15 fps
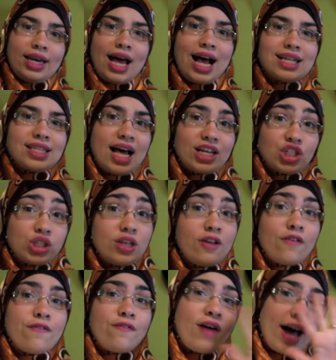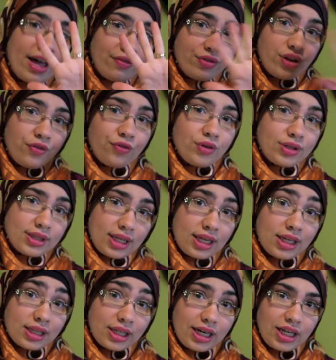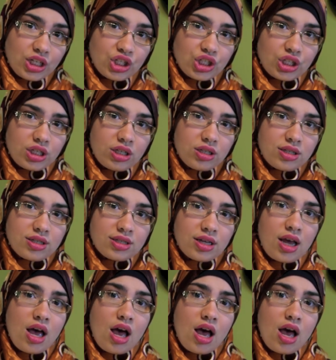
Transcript: It has actually 5 different inclinations